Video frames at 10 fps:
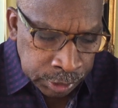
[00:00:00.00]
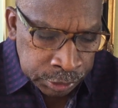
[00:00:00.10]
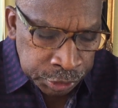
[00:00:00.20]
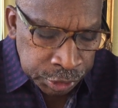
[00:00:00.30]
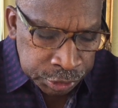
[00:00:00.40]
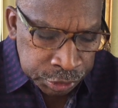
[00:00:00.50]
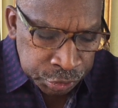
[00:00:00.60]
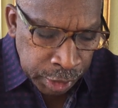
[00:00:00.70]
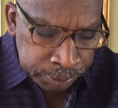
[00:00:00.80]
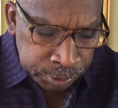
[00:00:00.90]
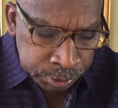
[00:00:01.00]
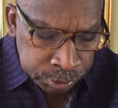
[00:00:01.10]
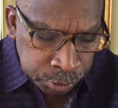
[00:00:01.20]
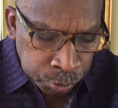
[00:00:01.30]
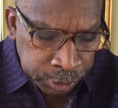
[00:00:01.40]
In Genesis
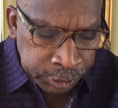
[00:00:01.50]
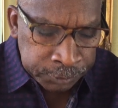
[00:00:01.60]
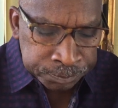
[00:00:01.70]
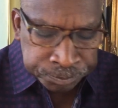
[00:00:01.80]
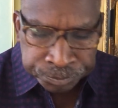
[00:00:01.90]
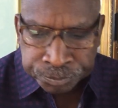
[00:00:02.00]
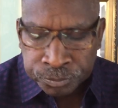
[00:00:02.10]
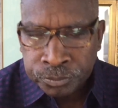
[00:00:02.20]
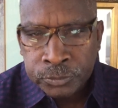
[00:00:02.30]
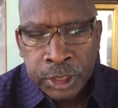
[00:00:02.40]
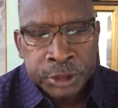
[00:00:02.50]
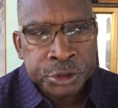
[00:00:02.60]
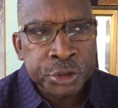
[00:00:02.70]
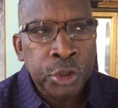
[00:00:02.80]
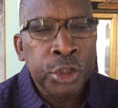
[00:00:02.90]
chapter 3, as
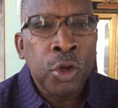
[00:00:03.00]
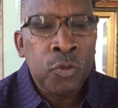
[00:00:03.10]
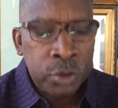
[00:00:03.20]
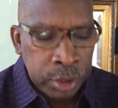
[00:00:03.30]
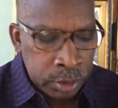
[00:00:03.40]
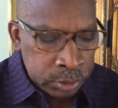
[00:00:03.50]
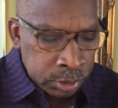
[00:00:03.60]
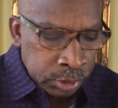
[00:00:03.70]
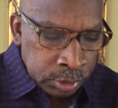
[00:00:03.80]
you're turning over there,